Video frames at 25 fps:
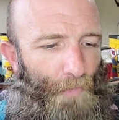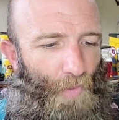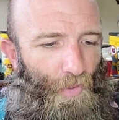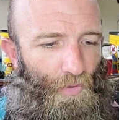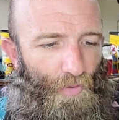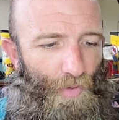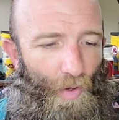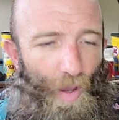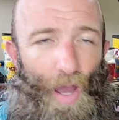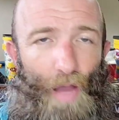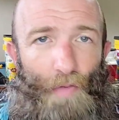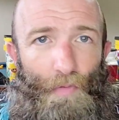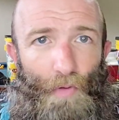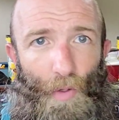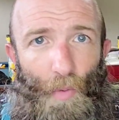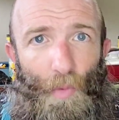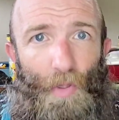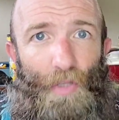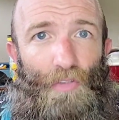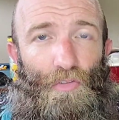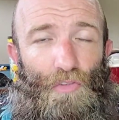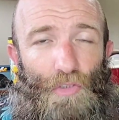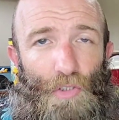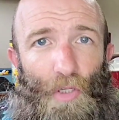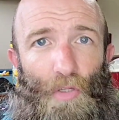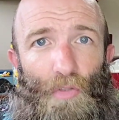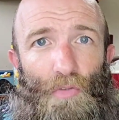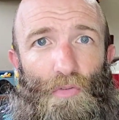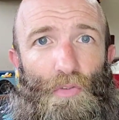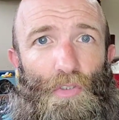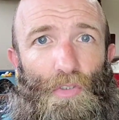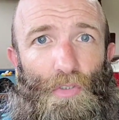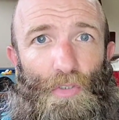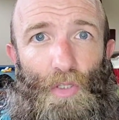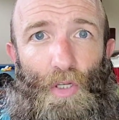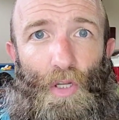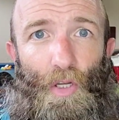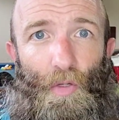So I've always
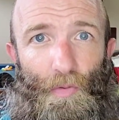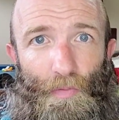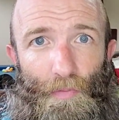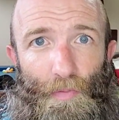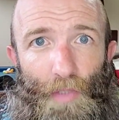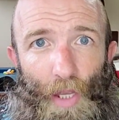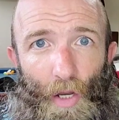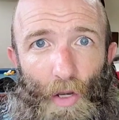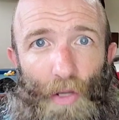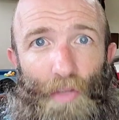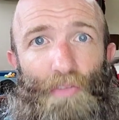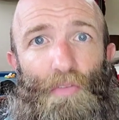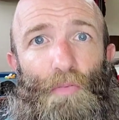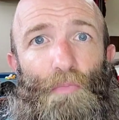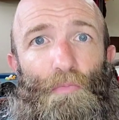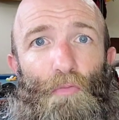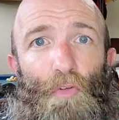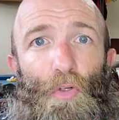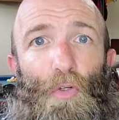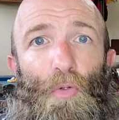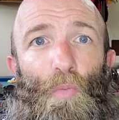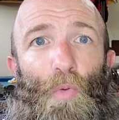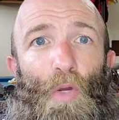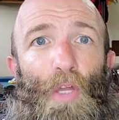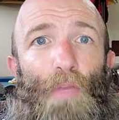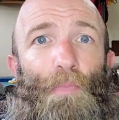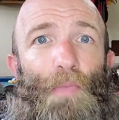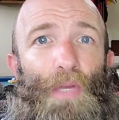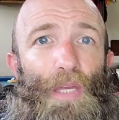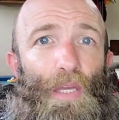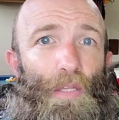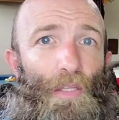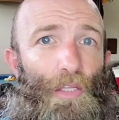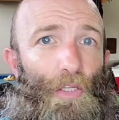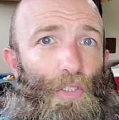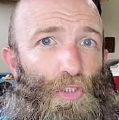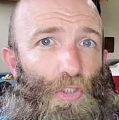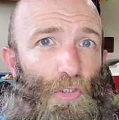chosen to, you know, carry some food with
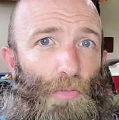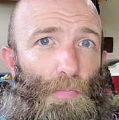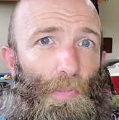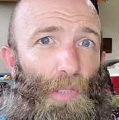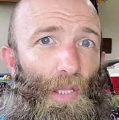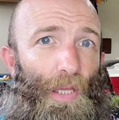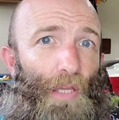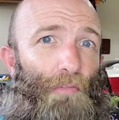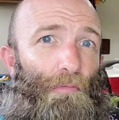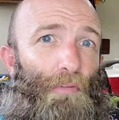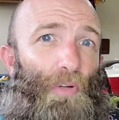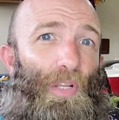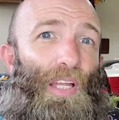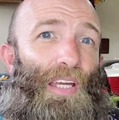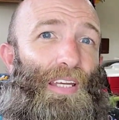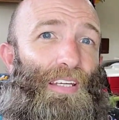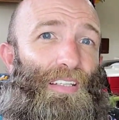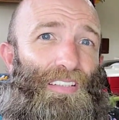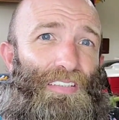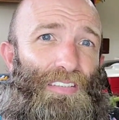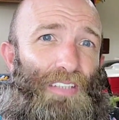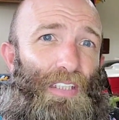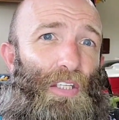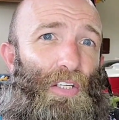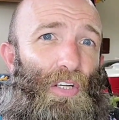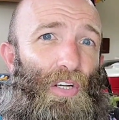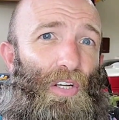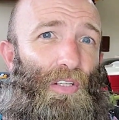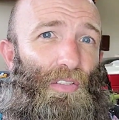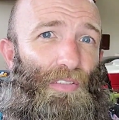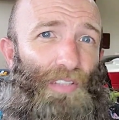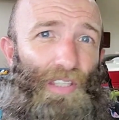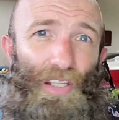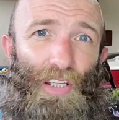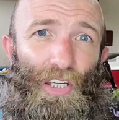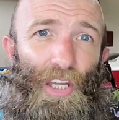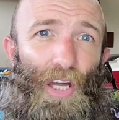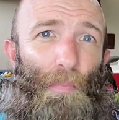me and then just plan for like dinner.
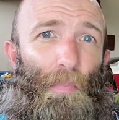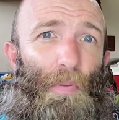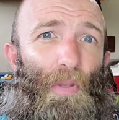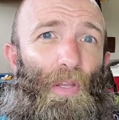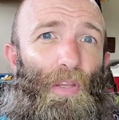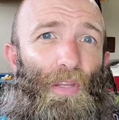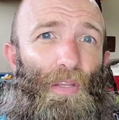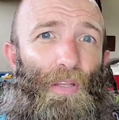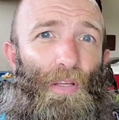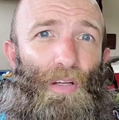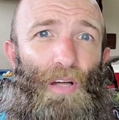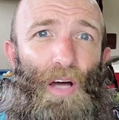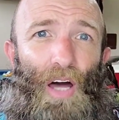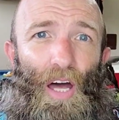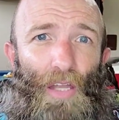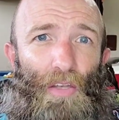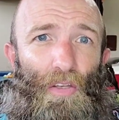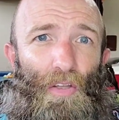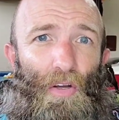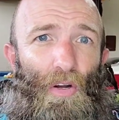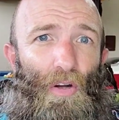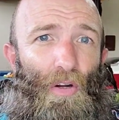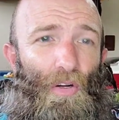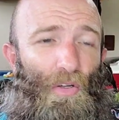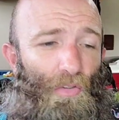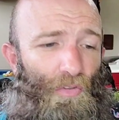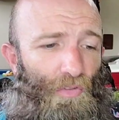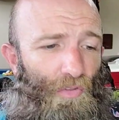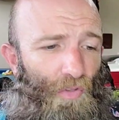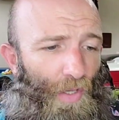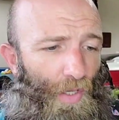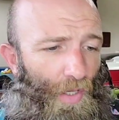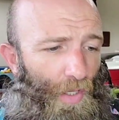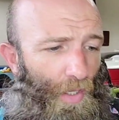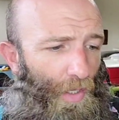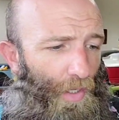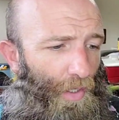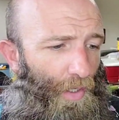Get a couple of the hot dogs
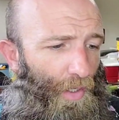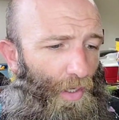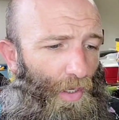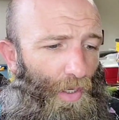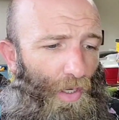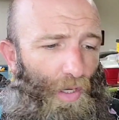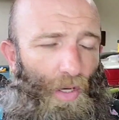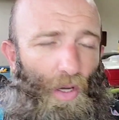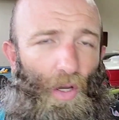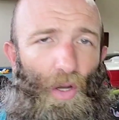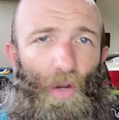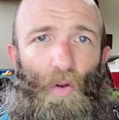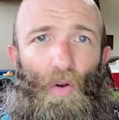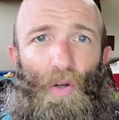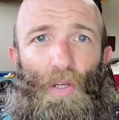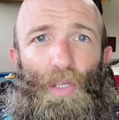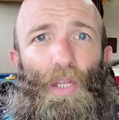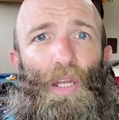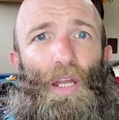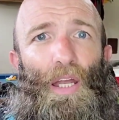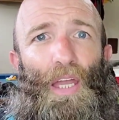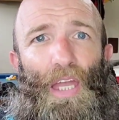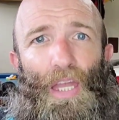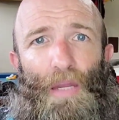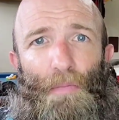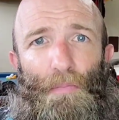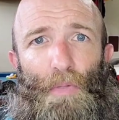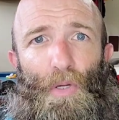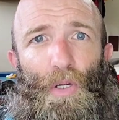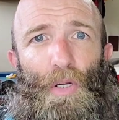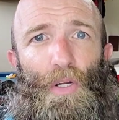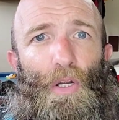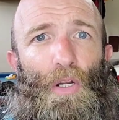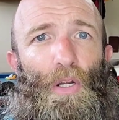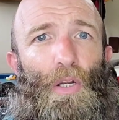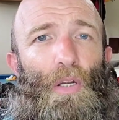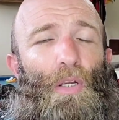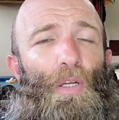or get a
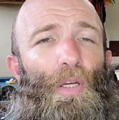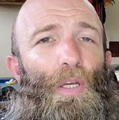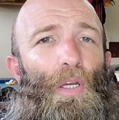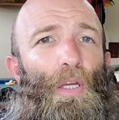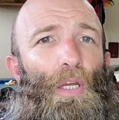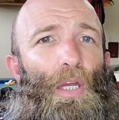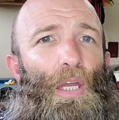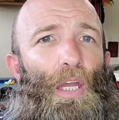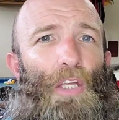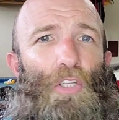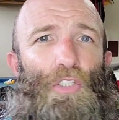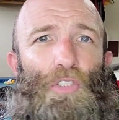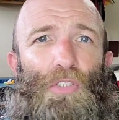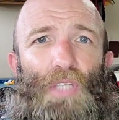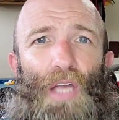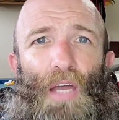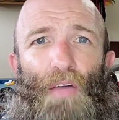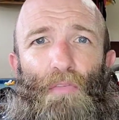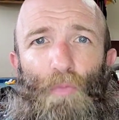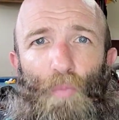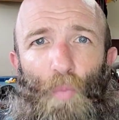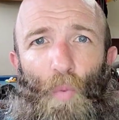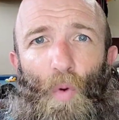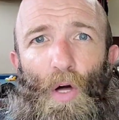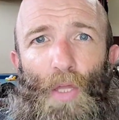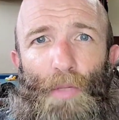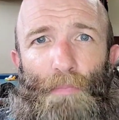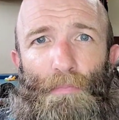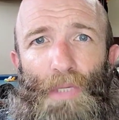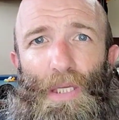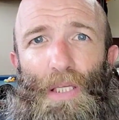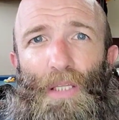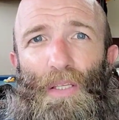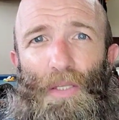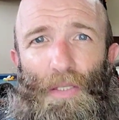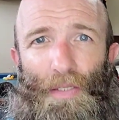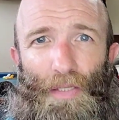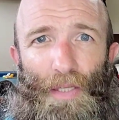hamburger and just have one
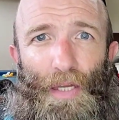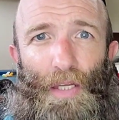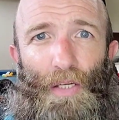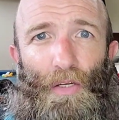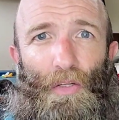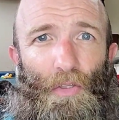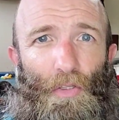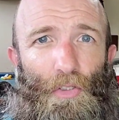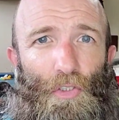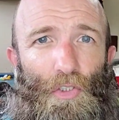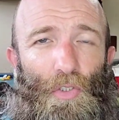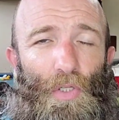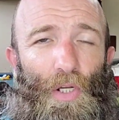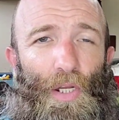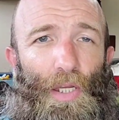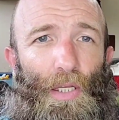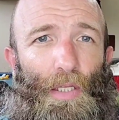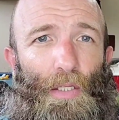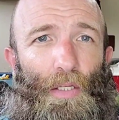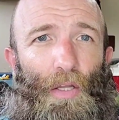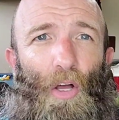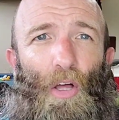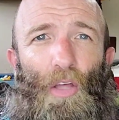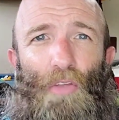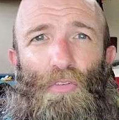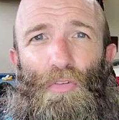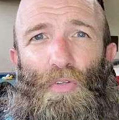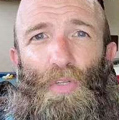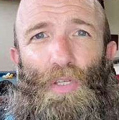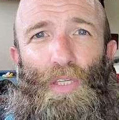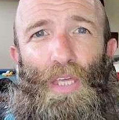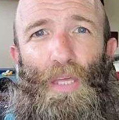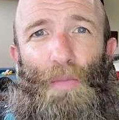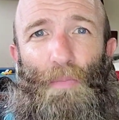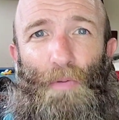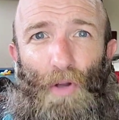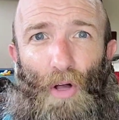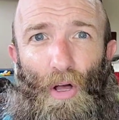meal a day on the train. Also to
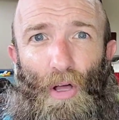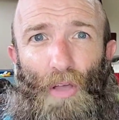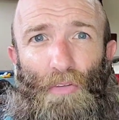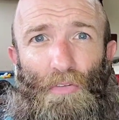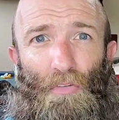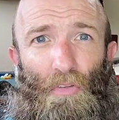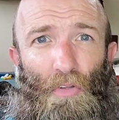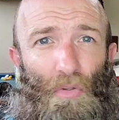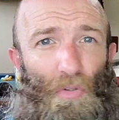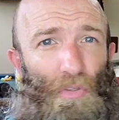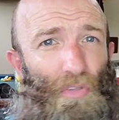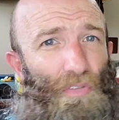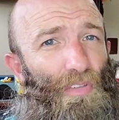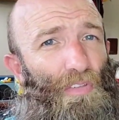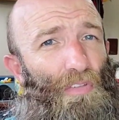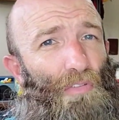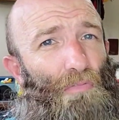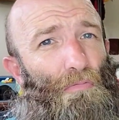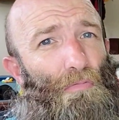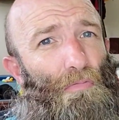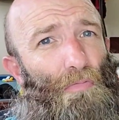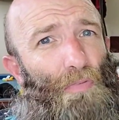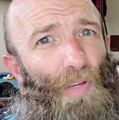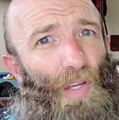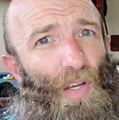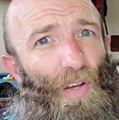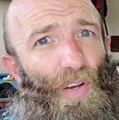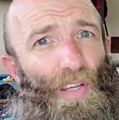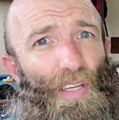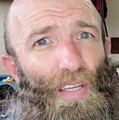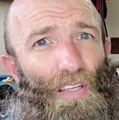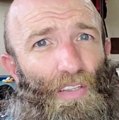keep costs low because it's very